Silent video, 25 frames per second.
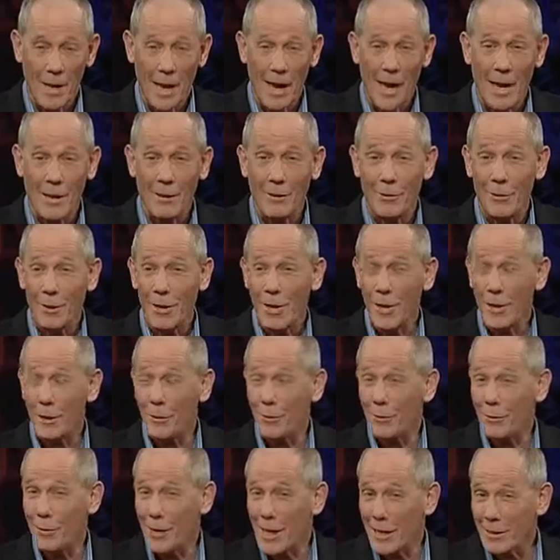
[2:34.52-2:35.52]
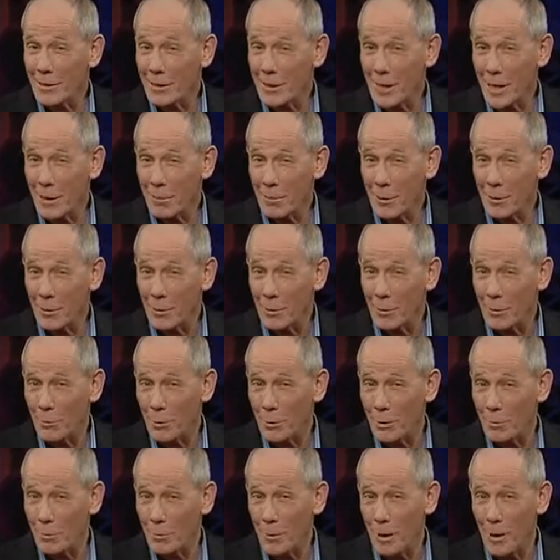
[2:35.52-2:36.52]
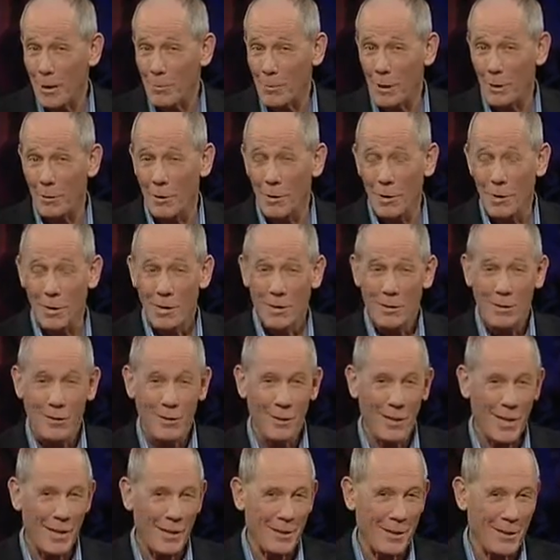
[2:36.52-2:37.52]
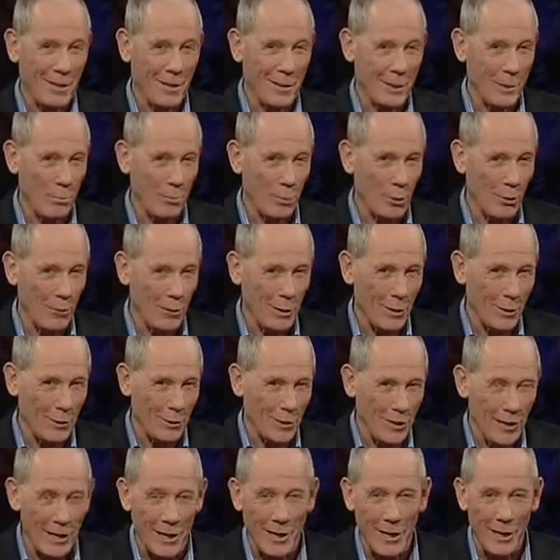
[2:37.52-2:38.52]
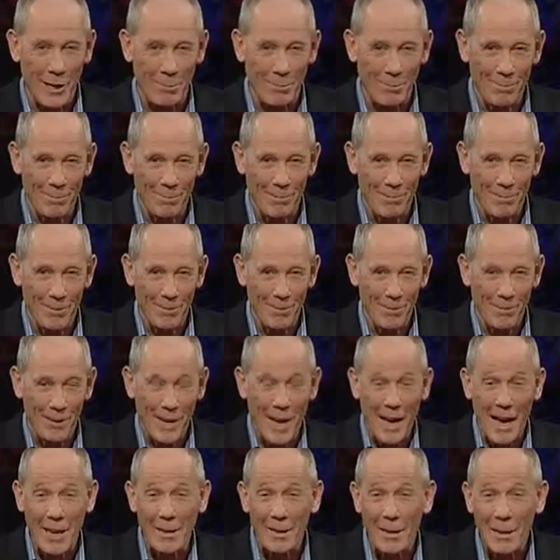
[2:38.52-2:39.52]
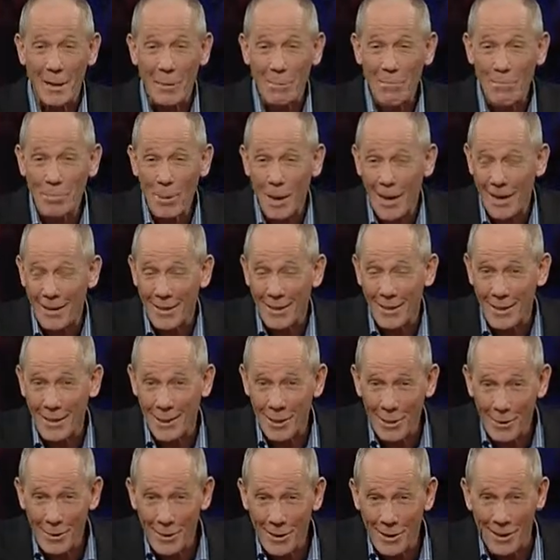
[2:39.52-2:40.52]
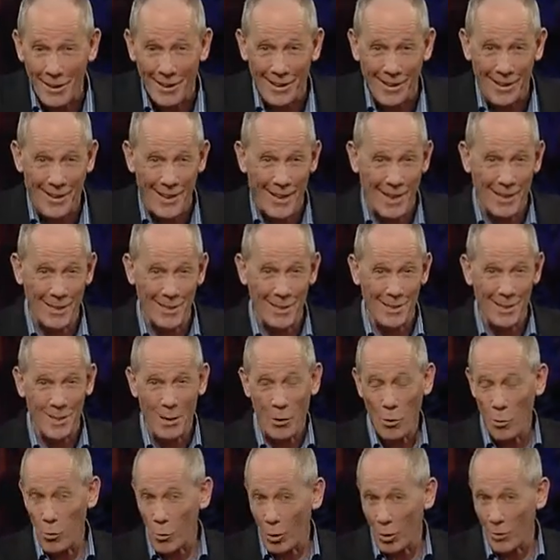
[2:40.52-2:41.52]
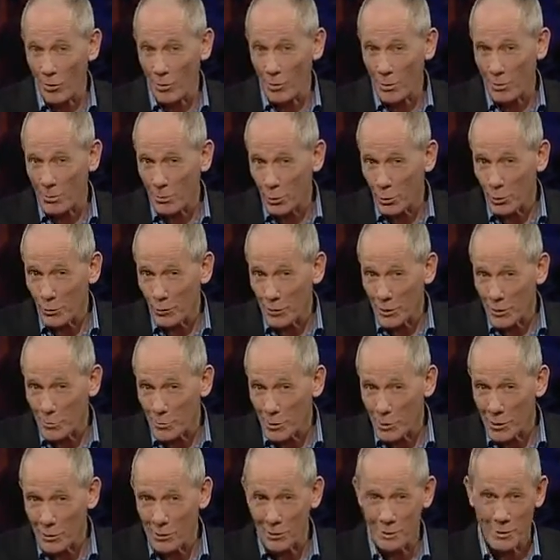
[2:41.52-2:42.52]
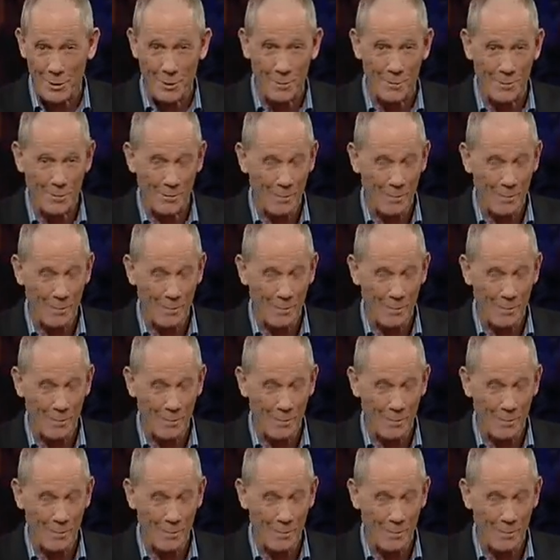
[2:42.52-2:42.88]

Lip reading: And at the end of that segment, there was a promo for that night's movie on Nine. And I bet you can't guess what the movie was.